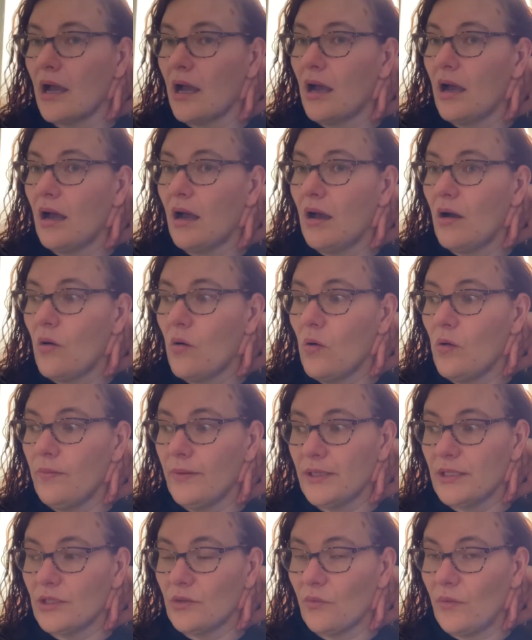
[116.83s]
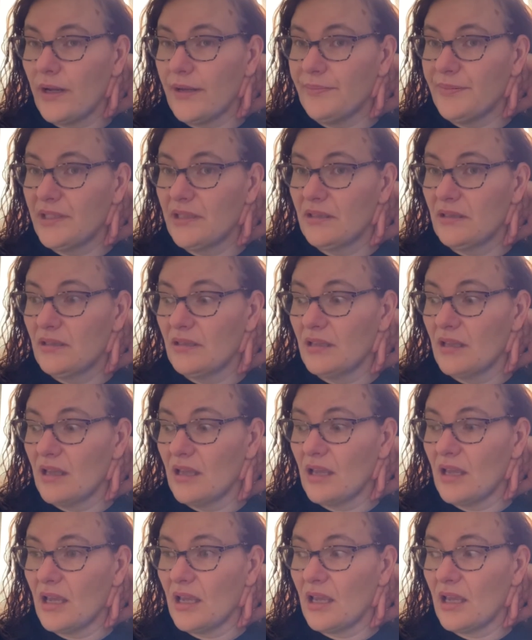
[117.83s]
A whole bunch of whips
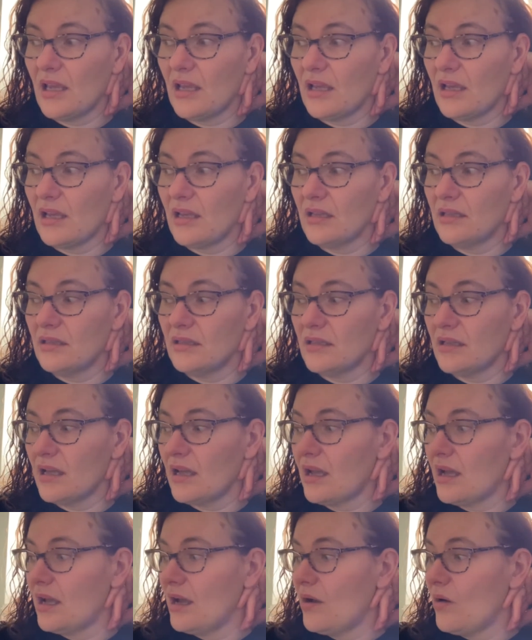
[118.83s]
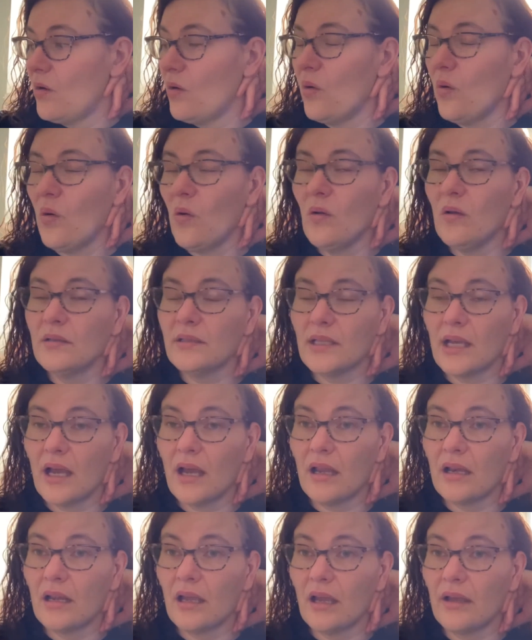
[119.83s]
and a whole
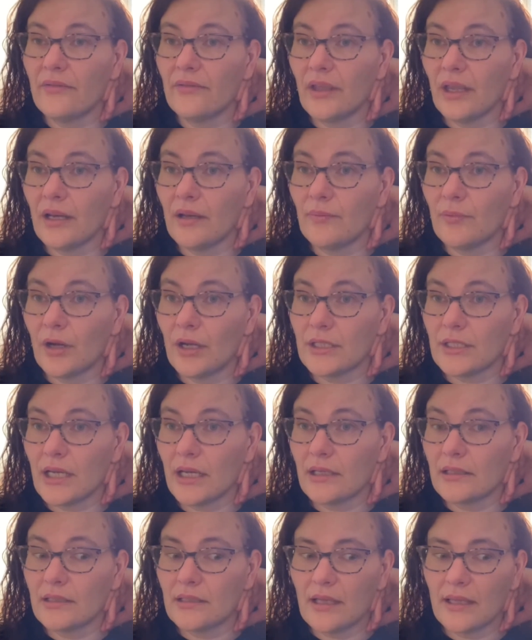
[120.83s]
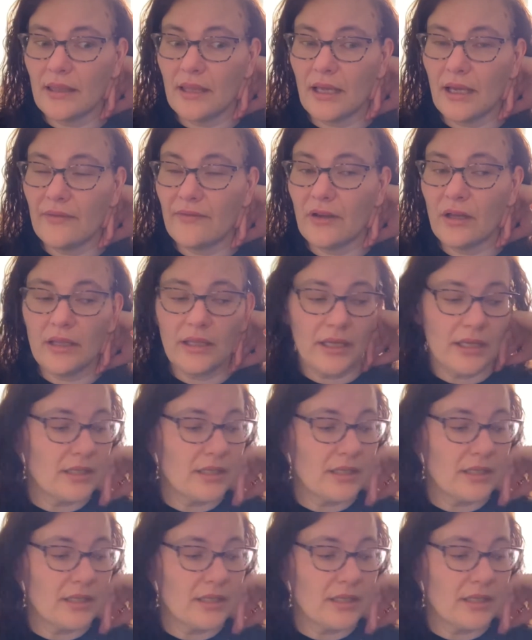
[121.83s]
ton of kitted projects. I think I've got like